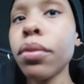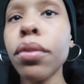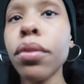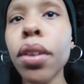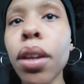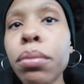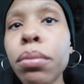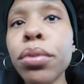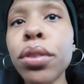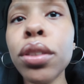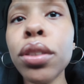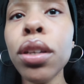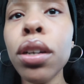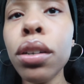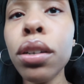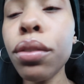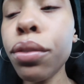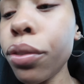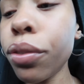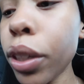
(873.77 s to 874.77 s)
I'm
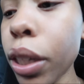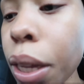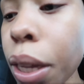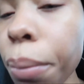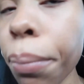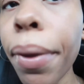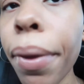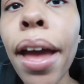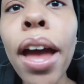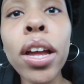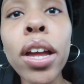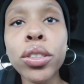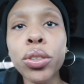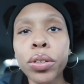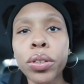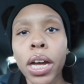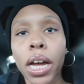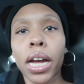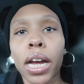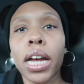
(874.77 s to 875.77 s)
so freaking mad, you
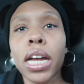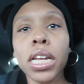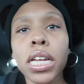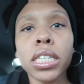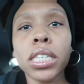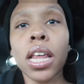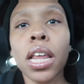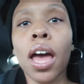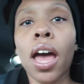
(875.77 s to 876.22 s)
guys.